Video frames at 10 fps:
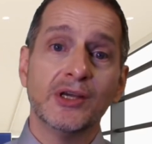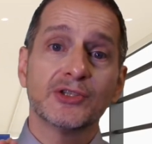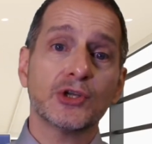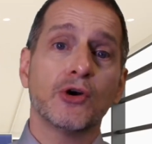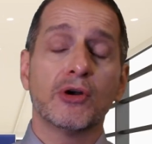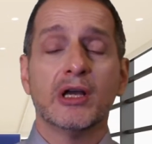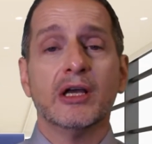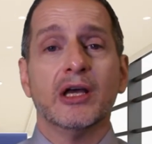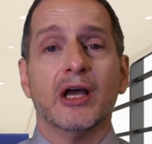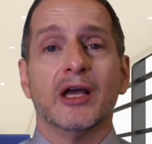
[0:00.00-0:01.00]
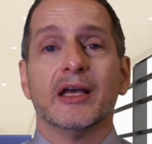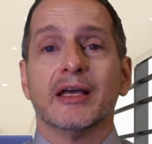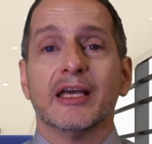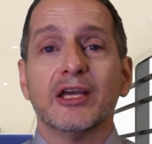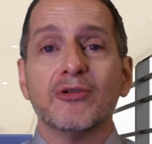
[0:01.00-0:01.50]
So,
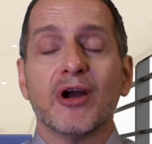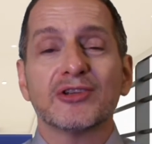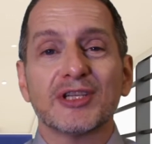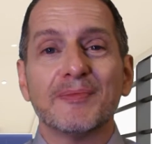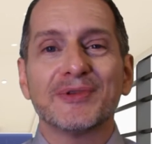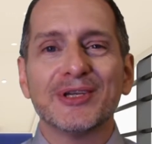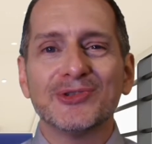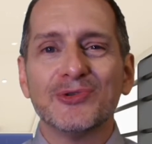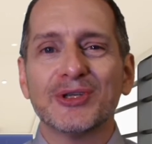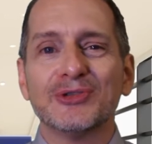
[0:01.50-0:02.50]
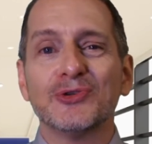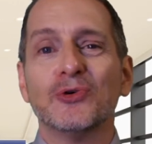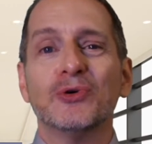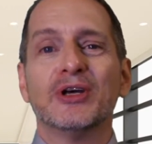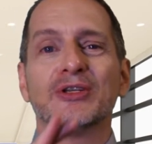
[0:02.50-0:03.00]
here are some things you can
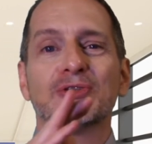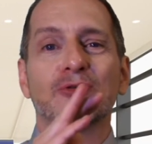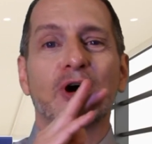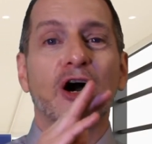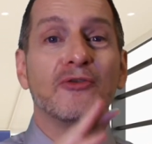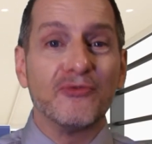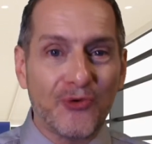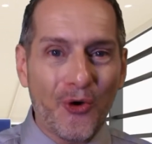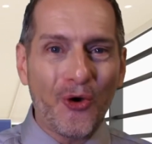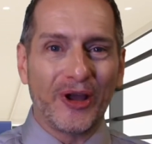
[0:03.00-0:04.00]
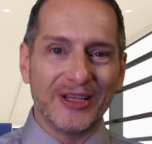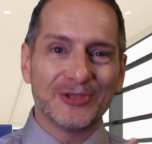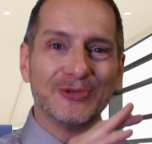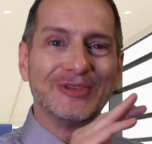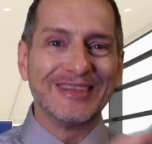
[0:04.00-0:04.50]
do to avoid,
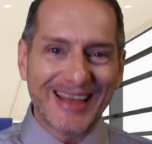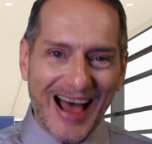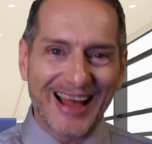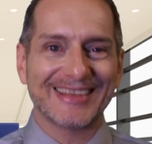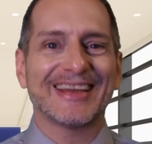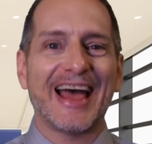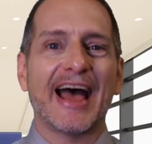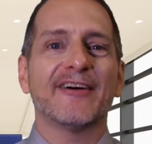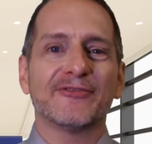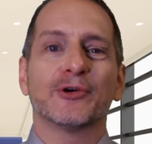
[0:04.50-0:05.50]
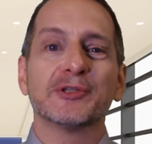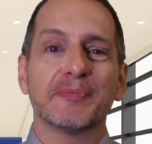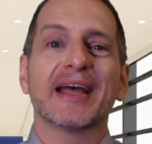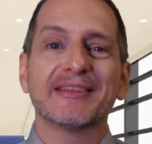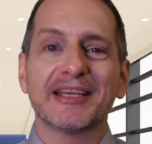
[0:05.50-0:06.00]
to not have those
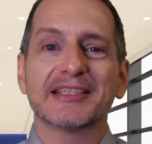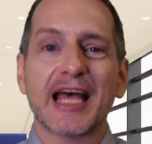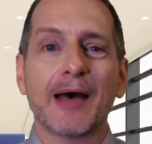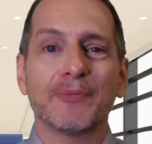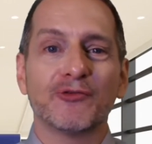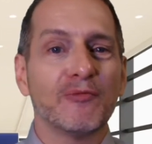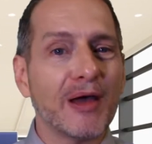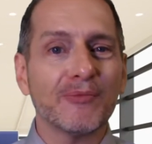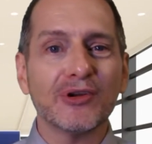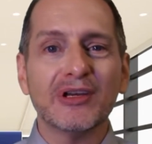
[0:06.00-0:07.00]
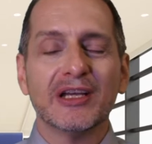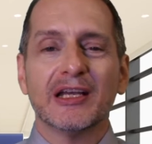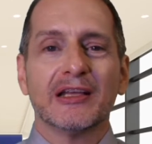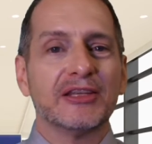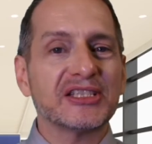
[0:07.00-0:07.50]
bad things happen. Remember,
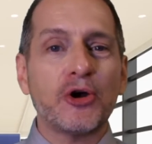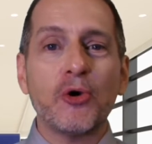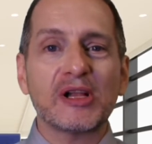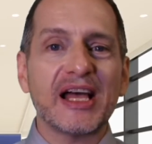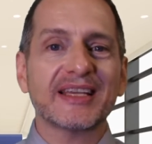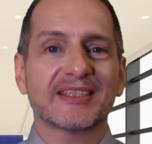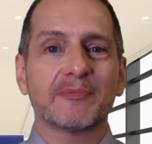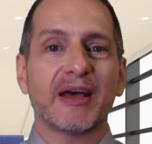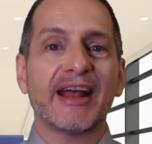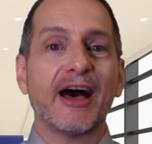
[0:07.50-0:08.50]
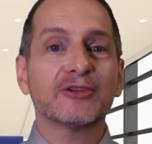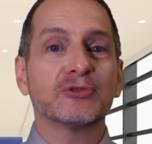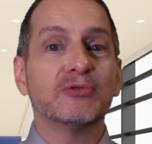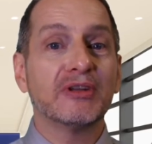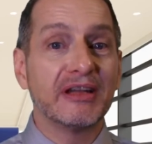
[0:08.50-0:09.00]
this whole class is about how
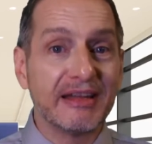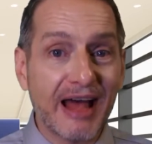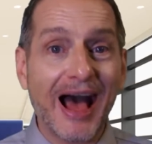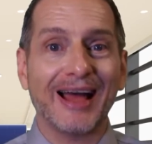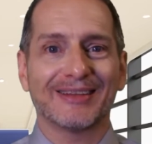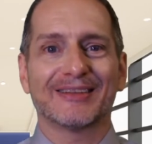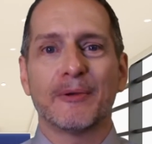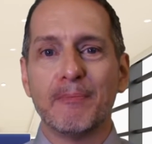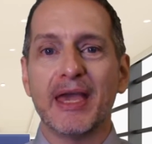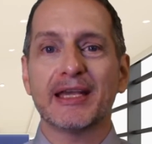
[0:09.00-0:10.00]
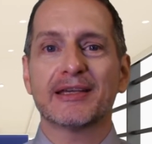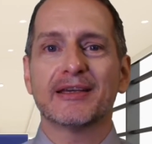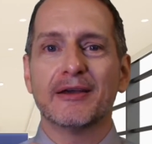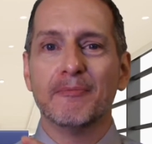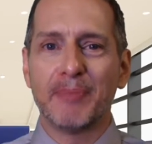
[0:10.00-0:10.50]
to not make
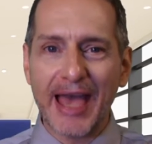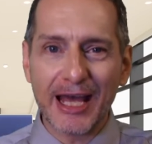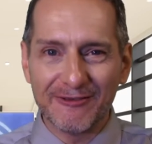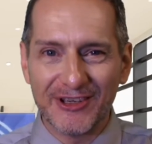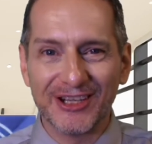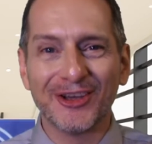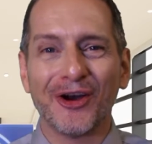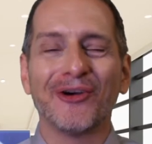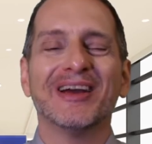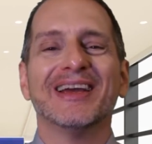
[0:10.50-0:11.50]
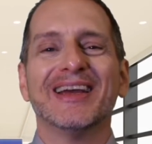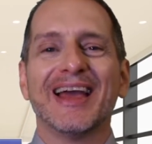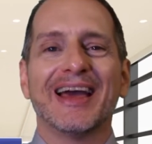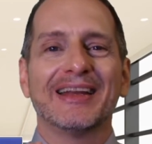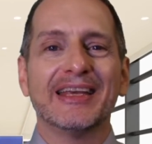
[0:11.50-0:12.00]
bad video,
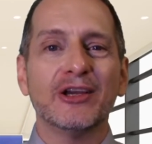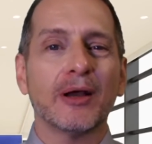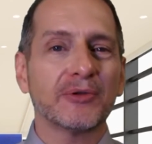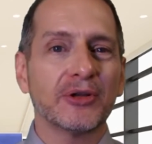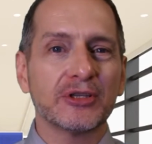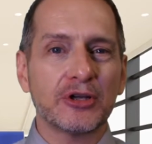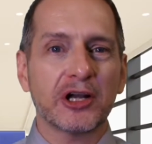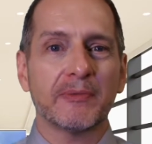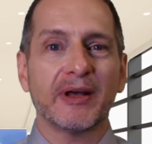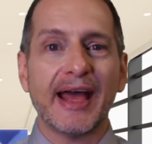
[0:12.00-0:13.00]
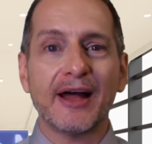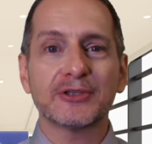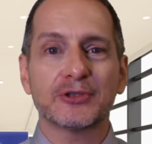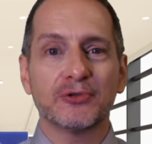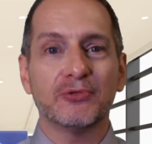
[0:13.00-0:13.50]
and here I'm going to talk about how
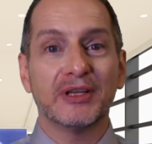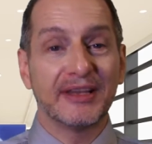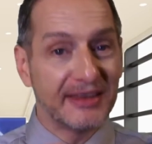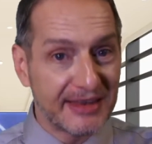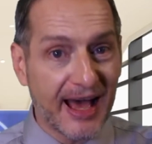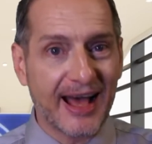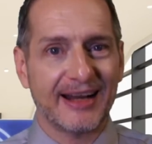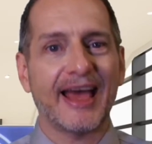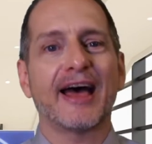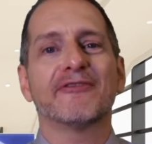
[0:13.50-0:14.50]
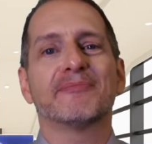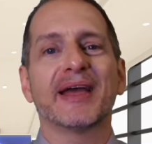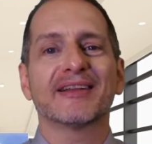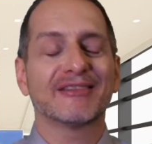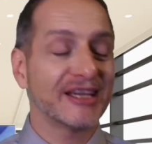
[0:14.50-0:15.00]
to not have
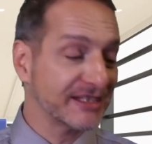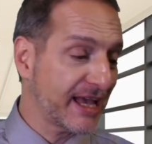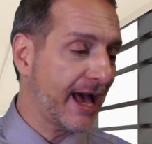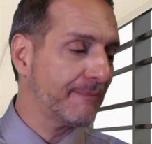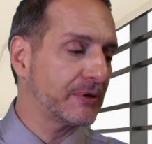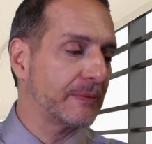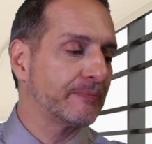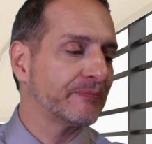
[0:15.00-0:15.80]
bad things happen.